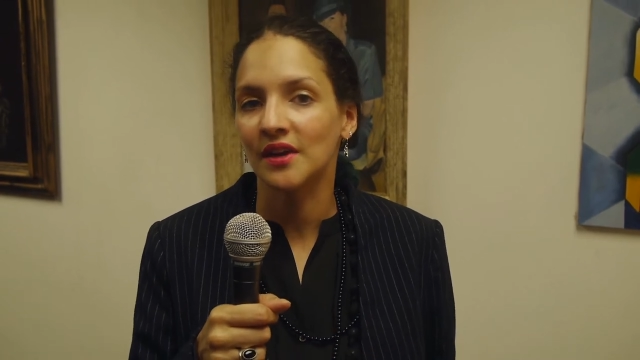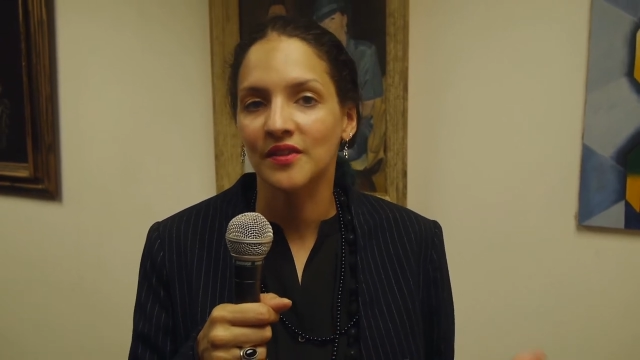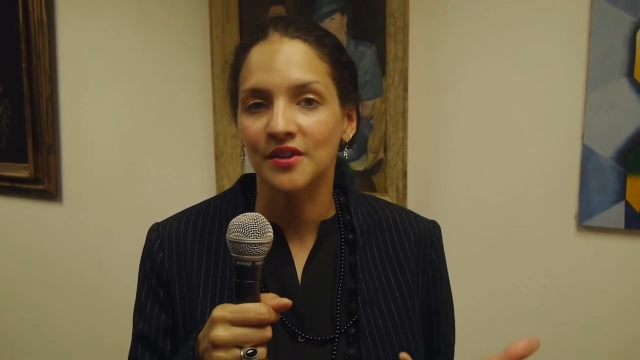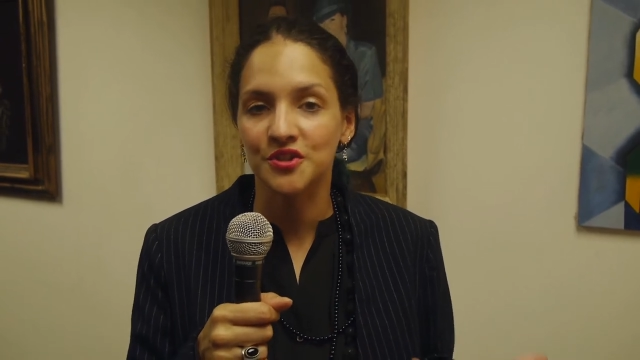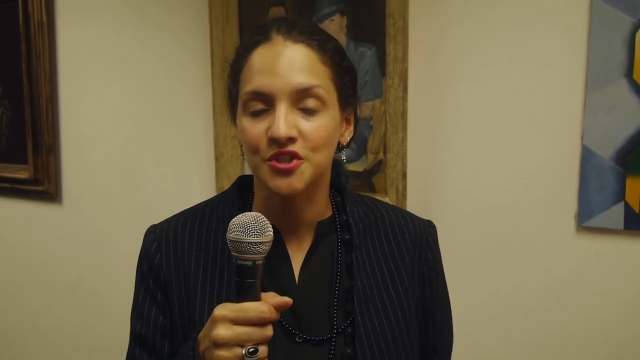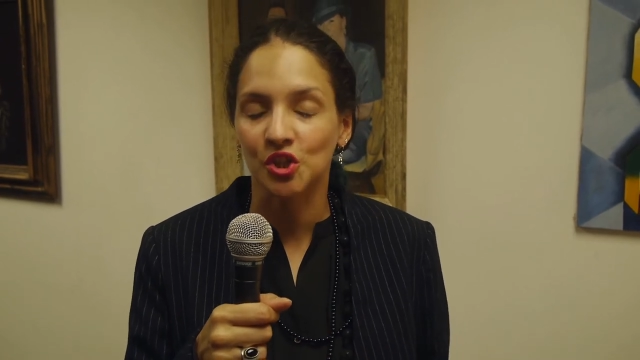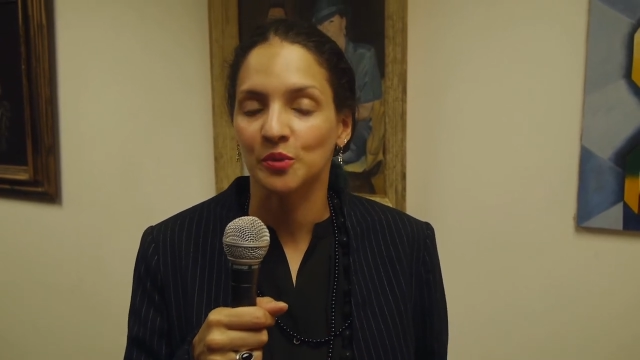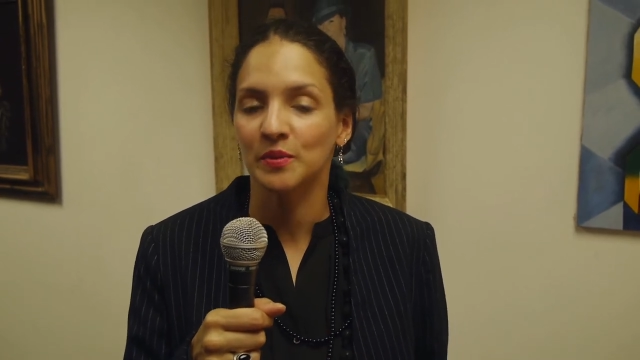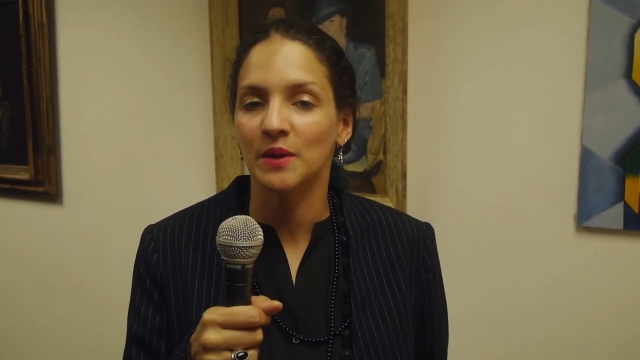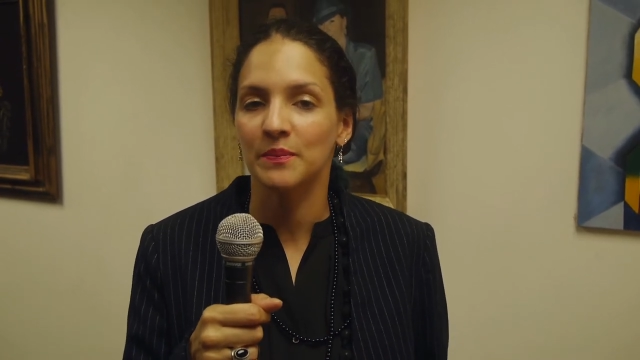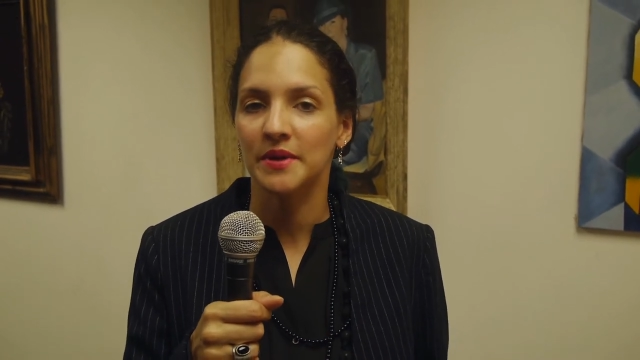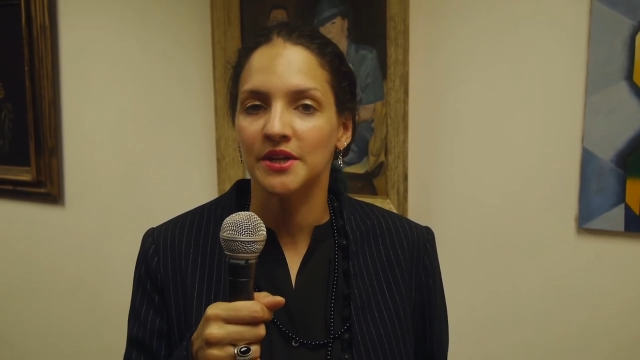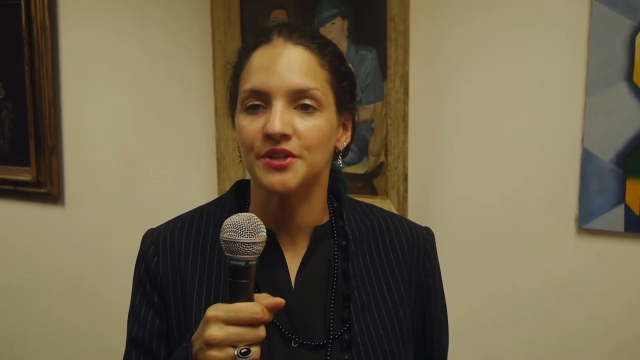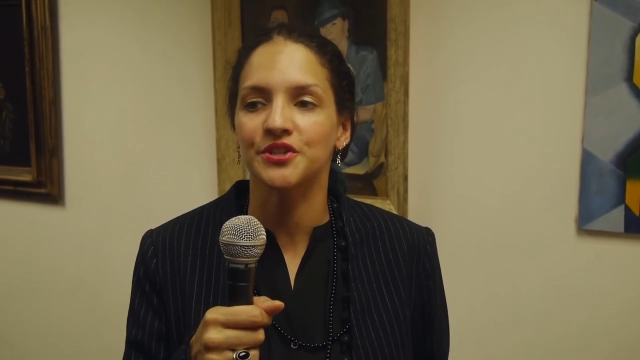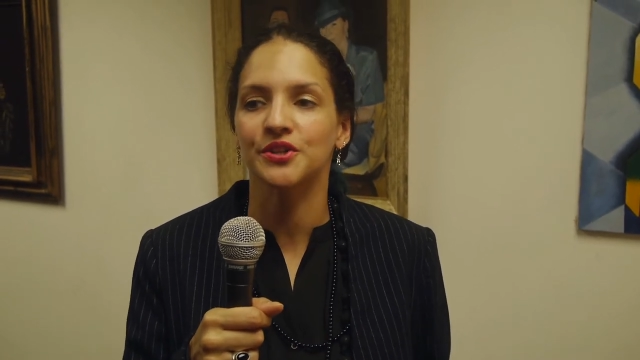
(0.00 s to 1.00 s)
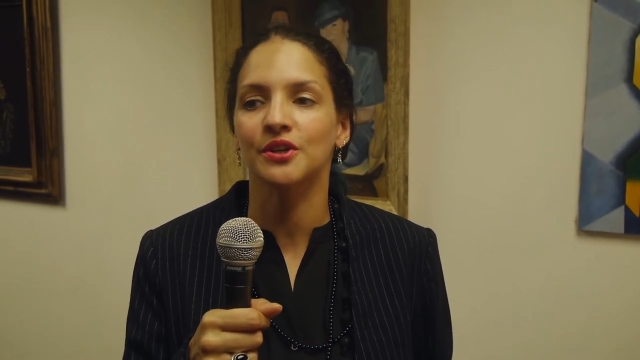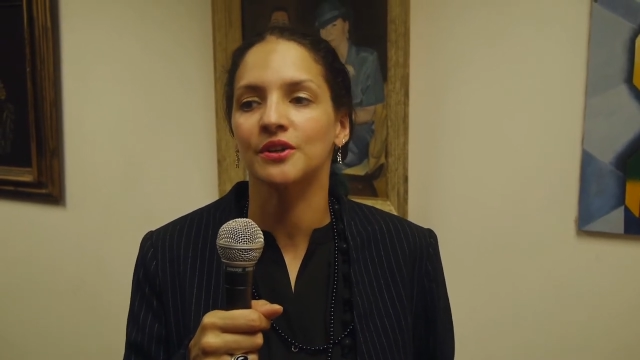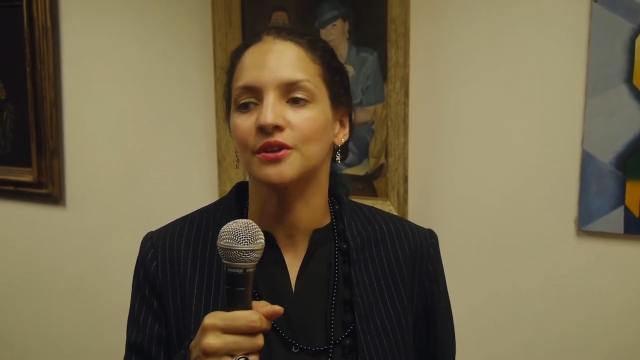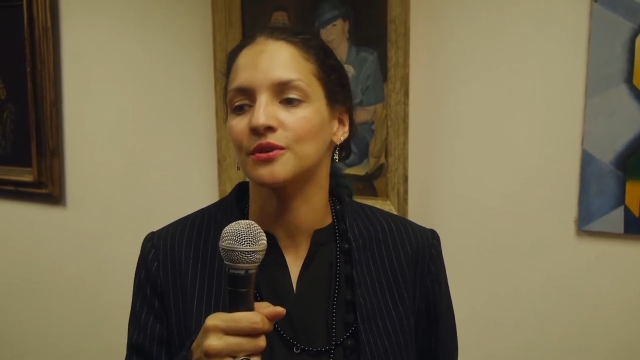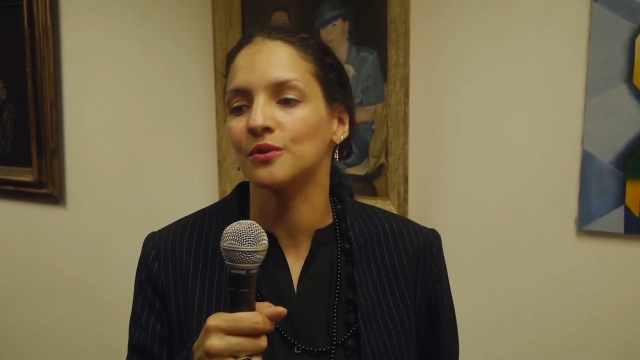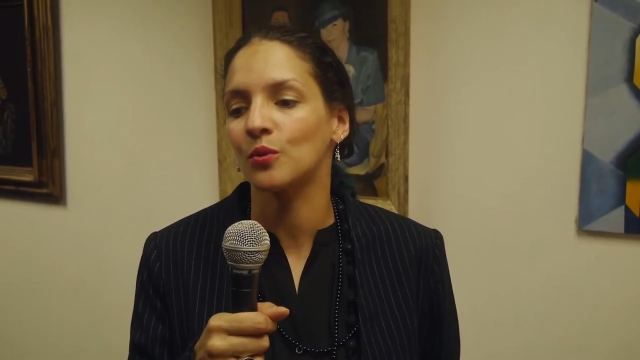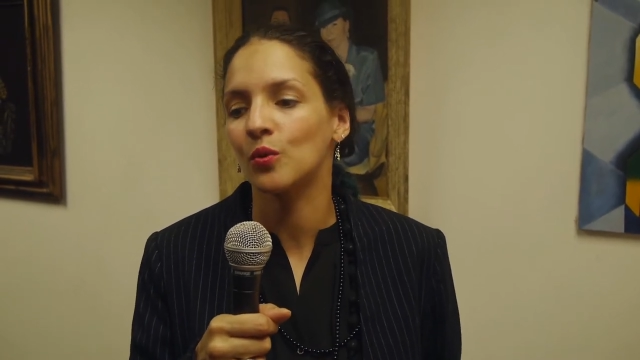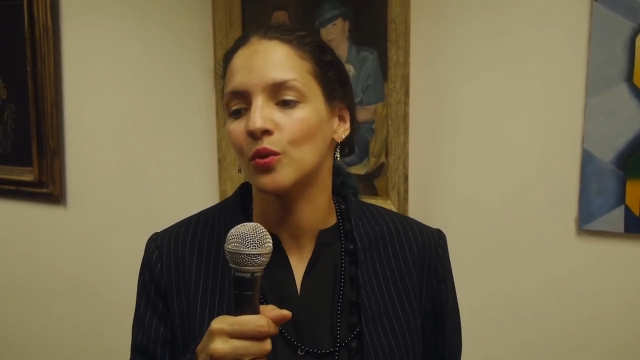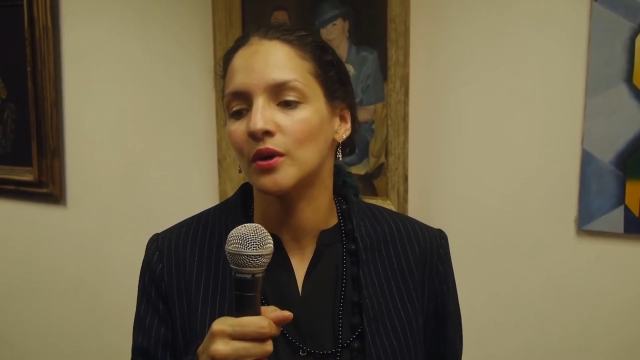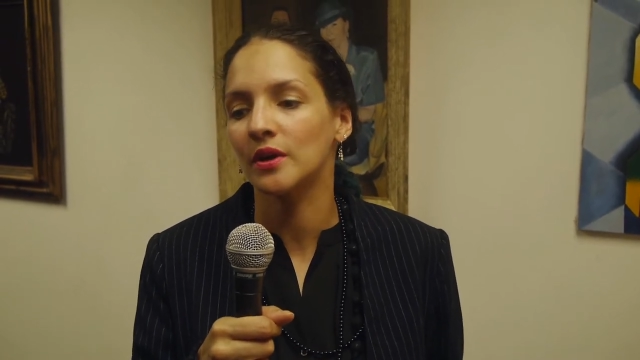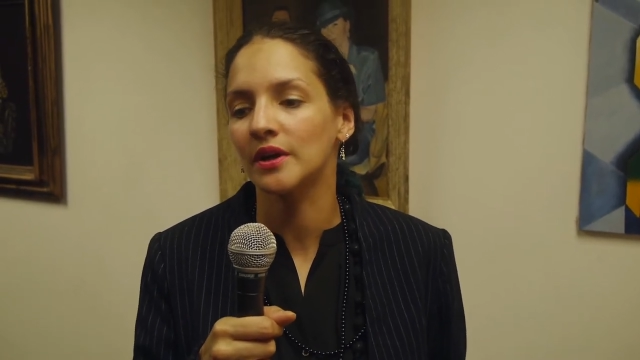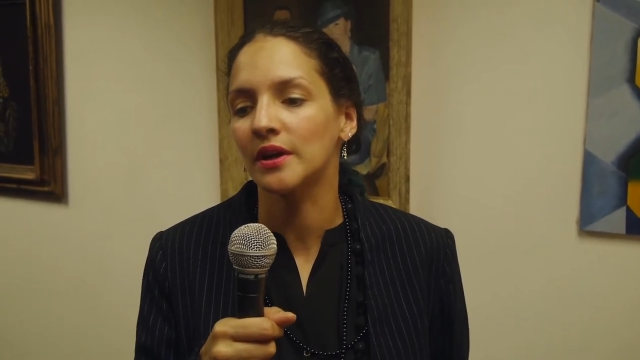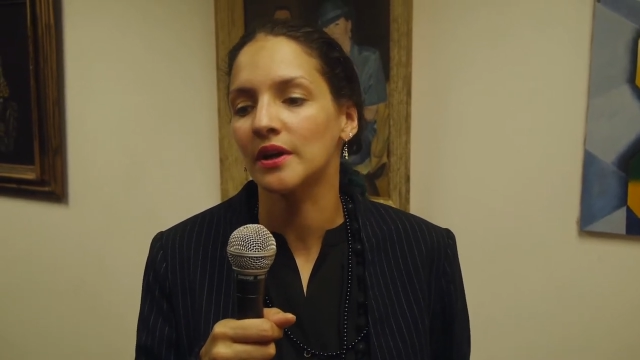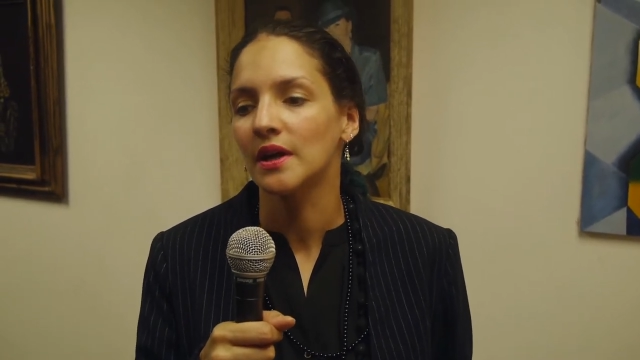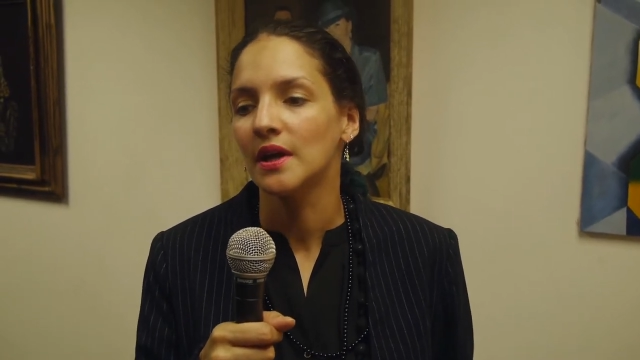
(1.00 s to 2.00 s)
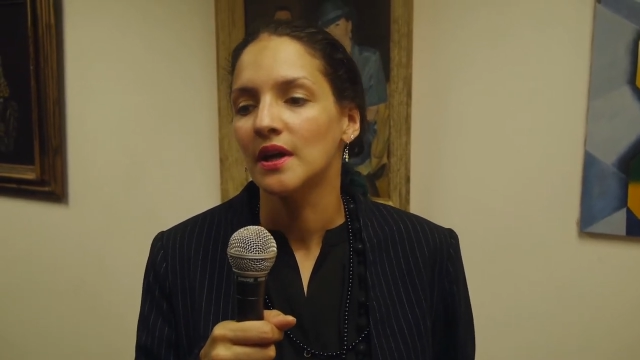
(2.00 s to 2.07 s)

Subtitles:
They'll show me a picture or